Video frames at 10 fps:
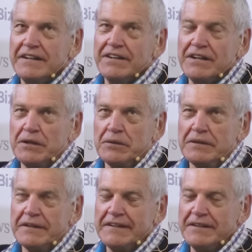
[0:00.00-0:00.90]

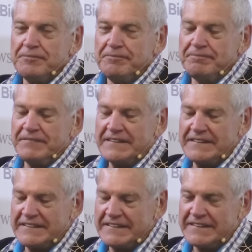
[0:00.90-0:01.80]
No, um,
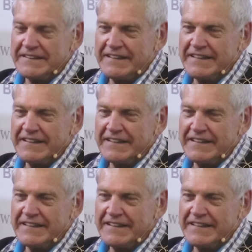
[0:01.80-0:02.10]
no.